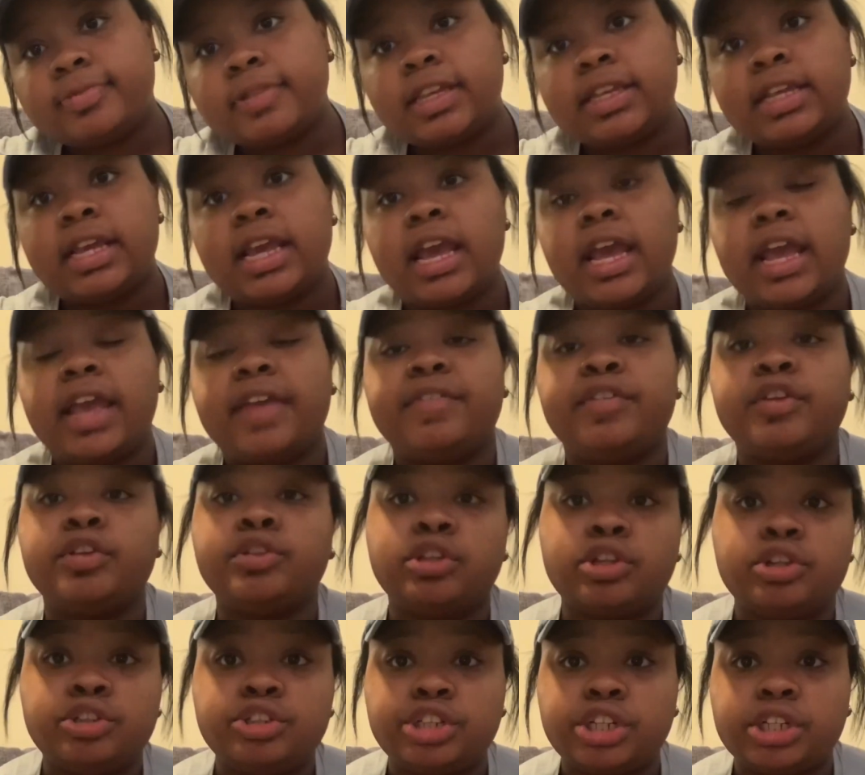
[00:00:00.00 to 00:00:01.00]
yeah, if you
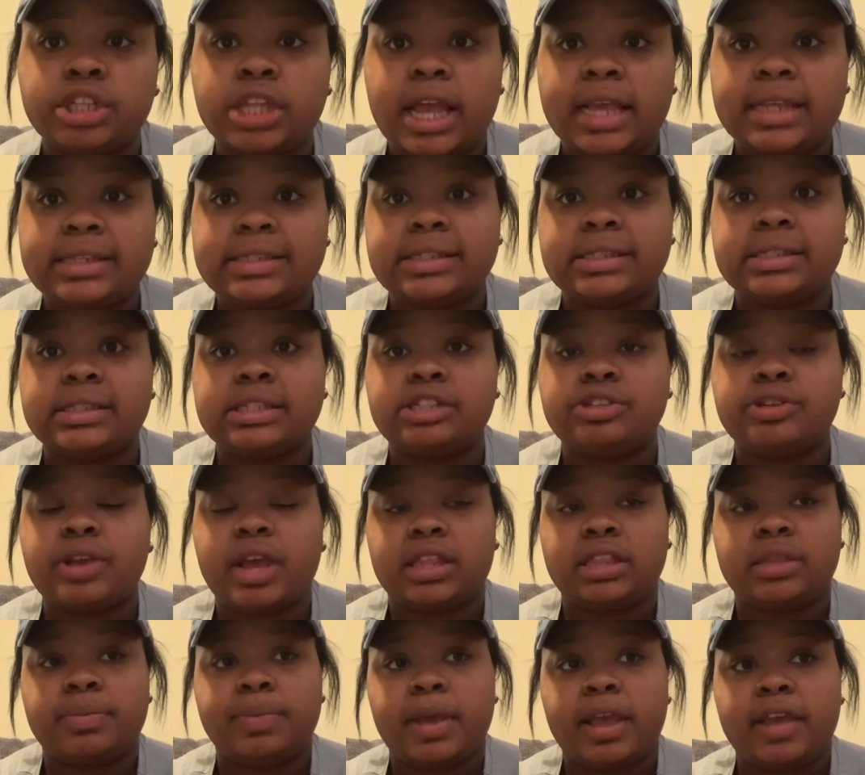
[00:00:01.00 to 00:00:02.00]
lose your license, you
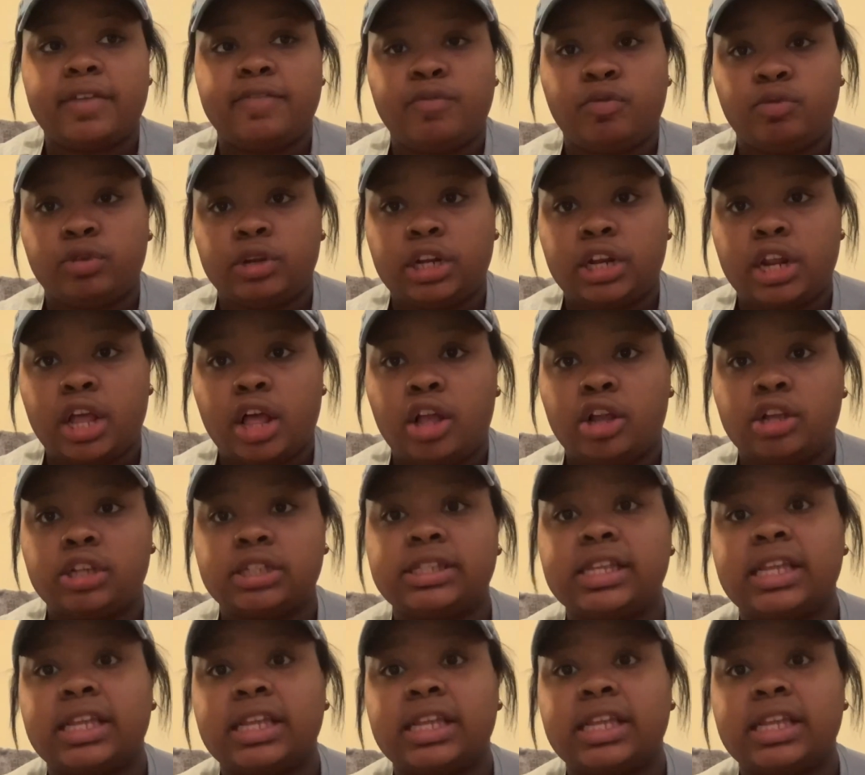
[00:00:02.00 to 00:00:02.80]
have to pay $40.